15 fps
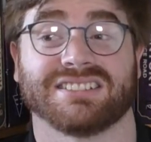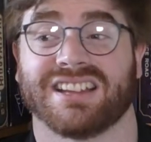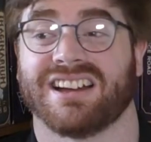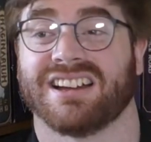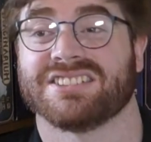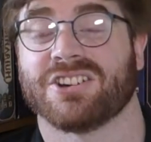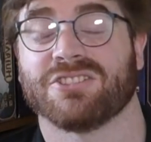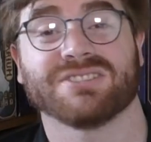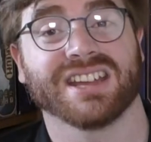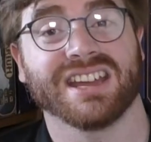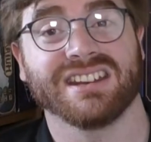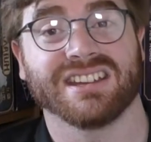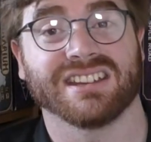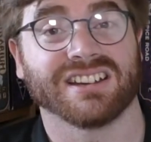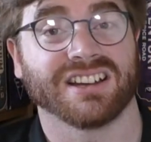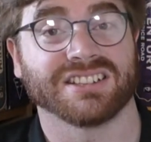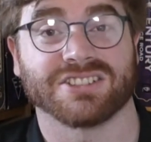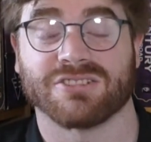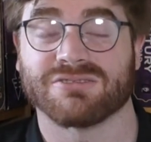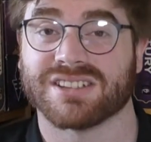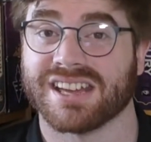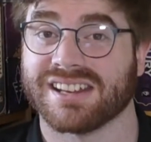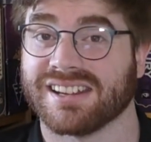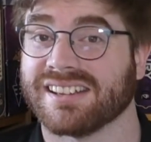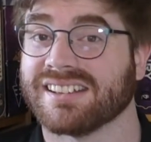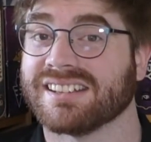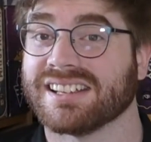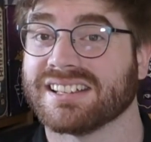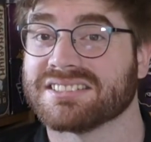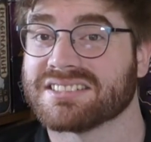I don't get it.
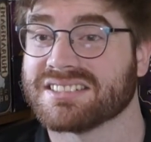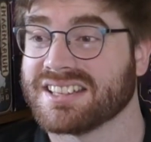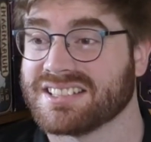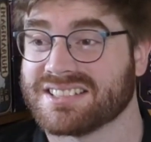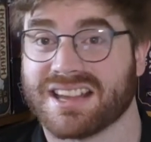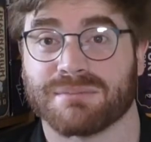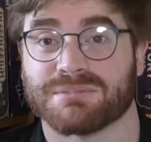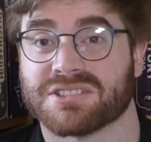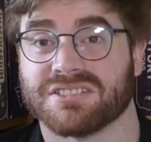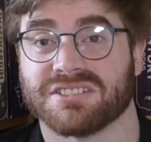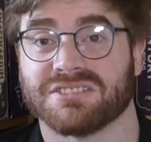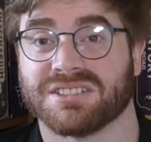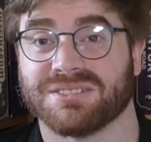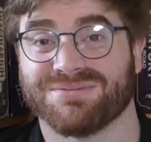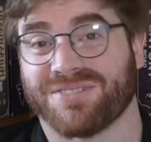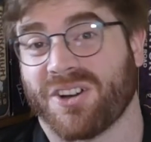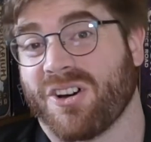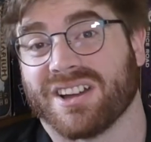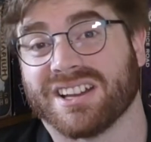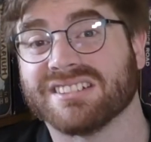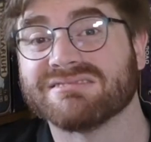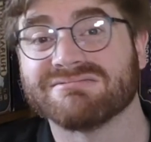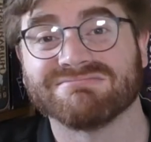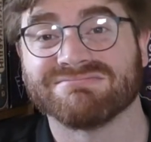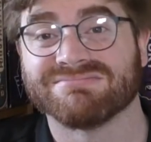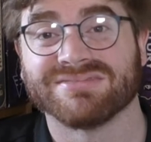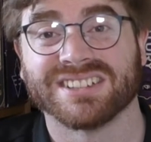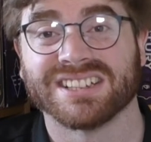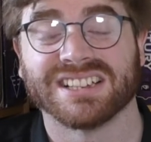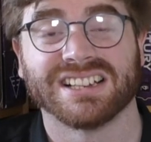It's absolutely fine.
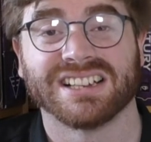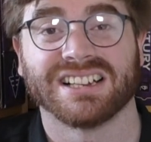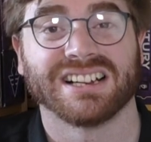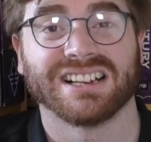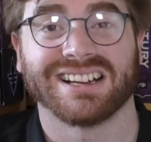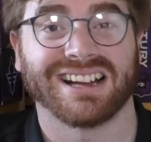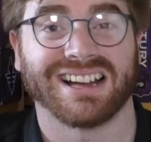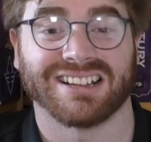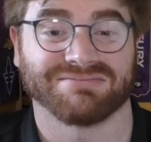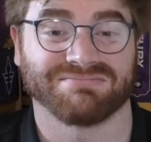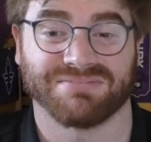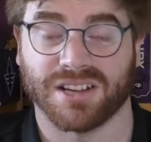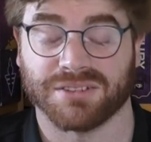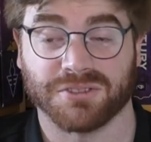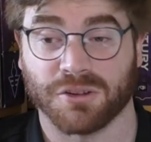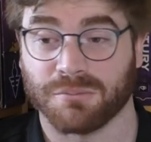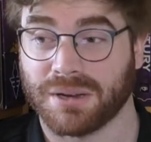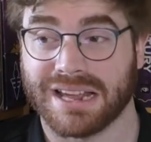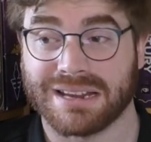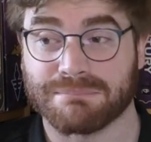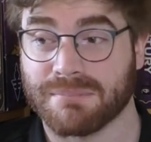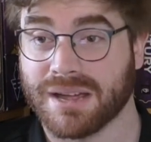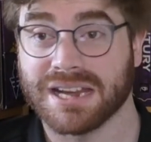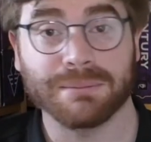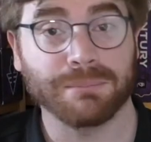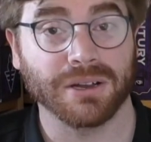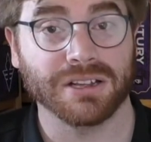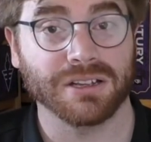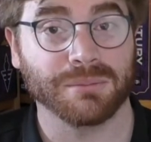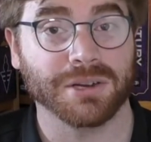I've not played many
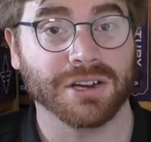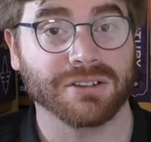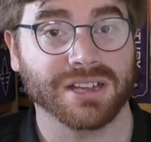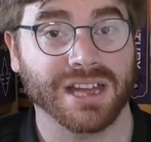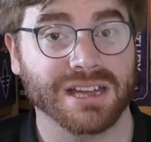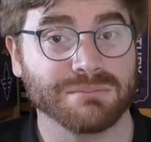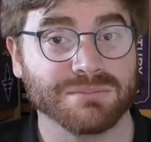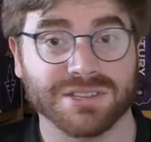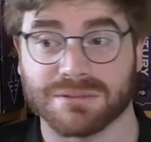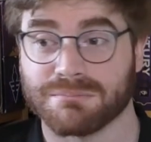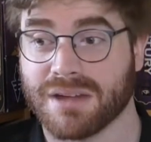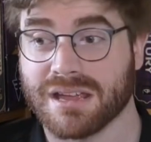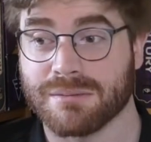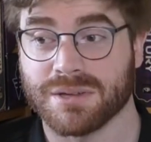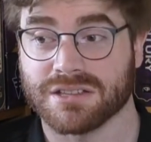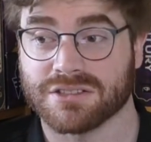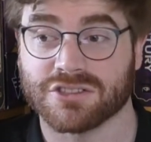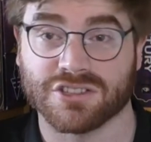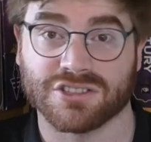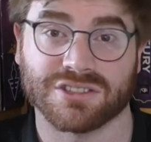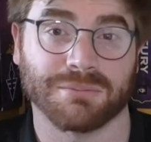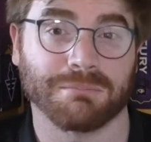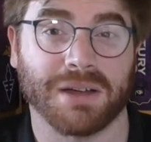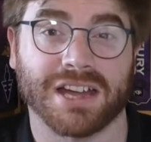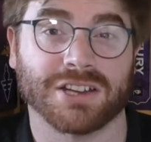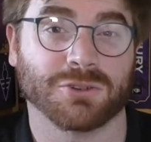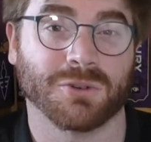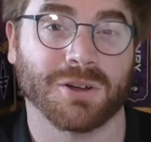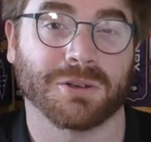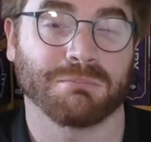polyomino games, and maybe it's just that
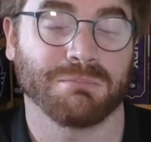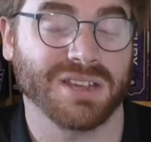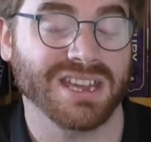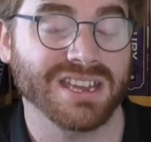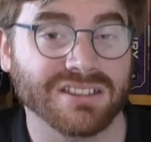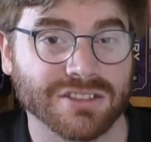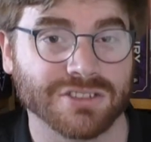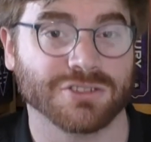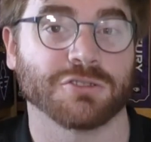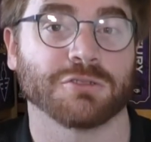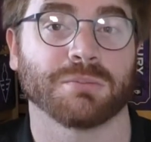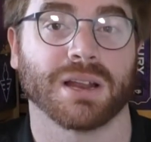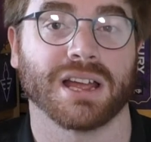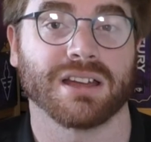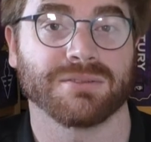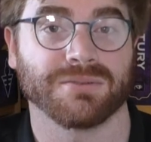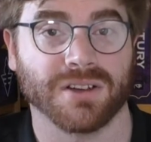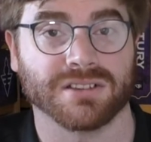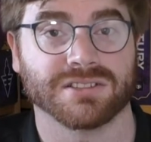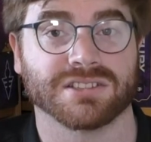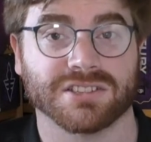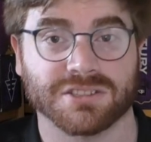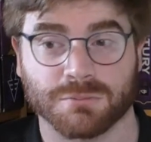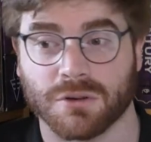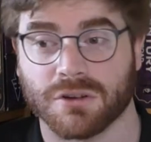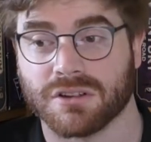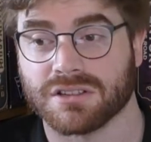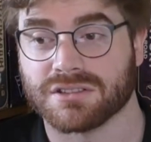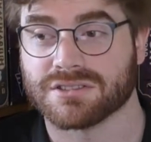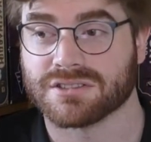Patchwork being the 2-player fast
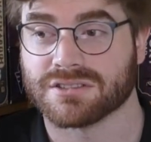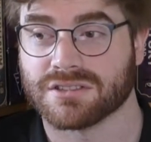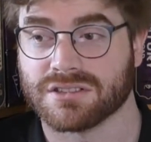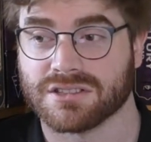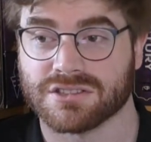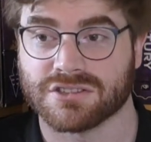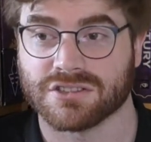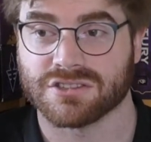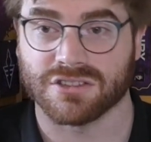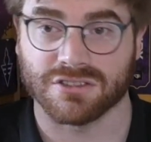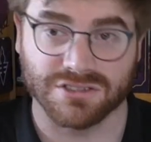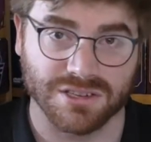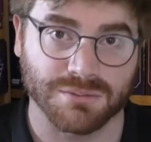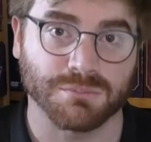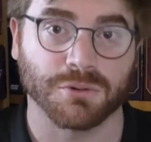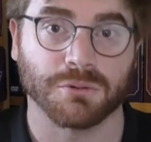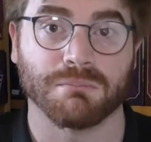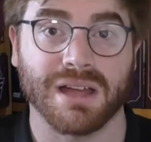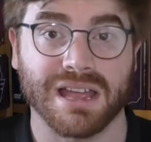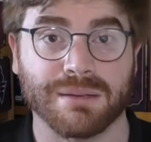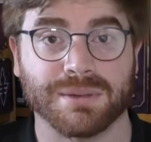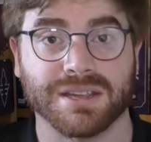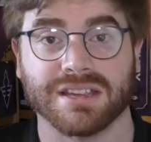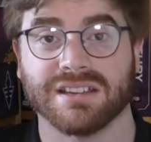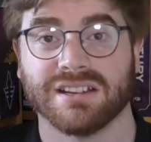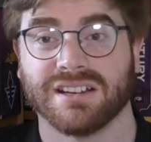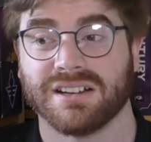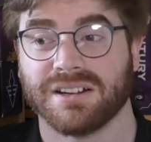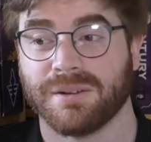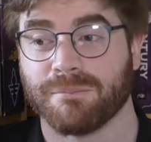experience that is just so simple, maybe
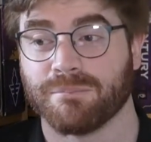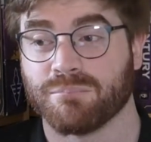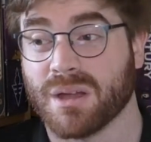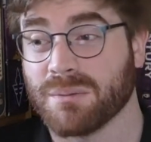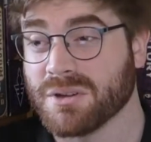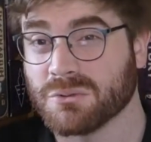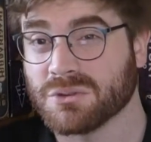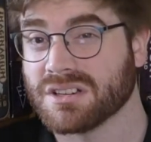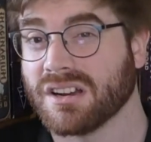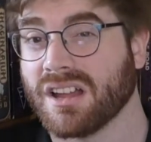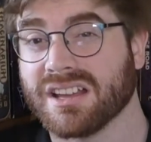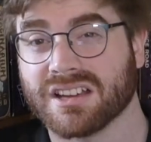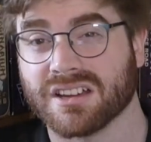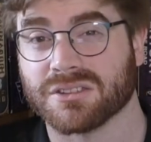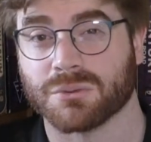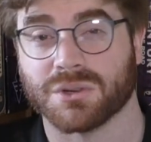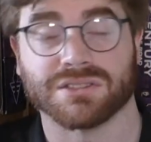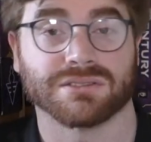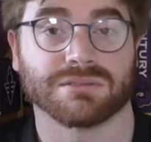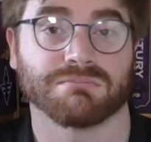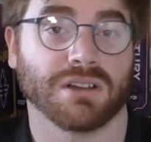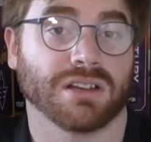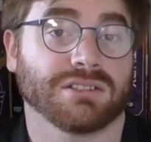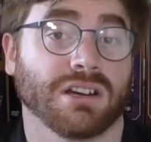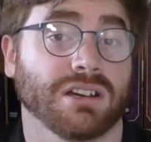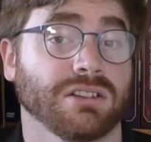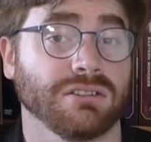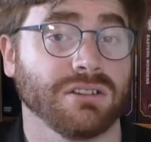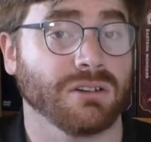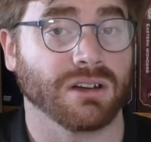I wouldn't like other ones. I
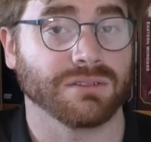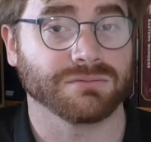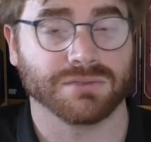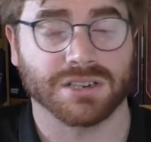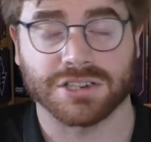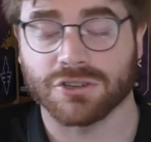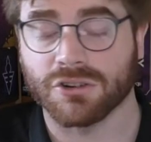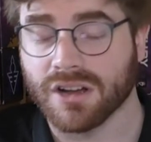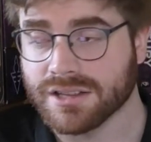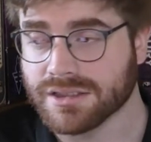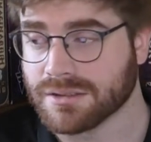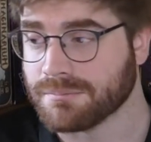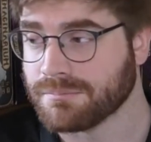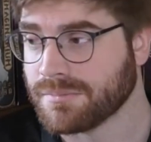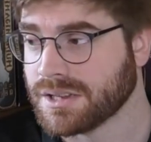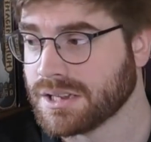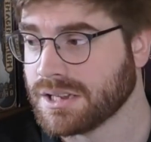don't know. I haven't really tried them.